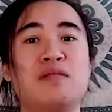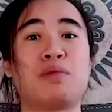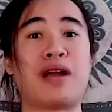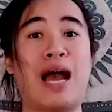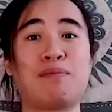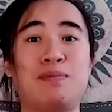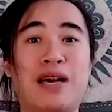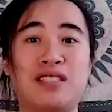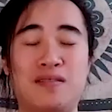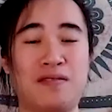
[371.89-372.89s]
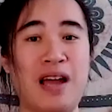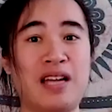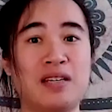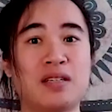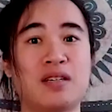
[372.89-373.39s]
Perhaps best
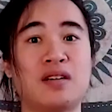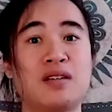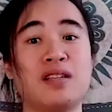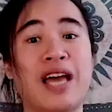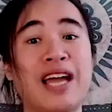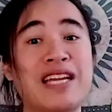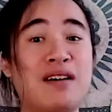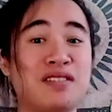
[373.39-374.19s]
friend could lay down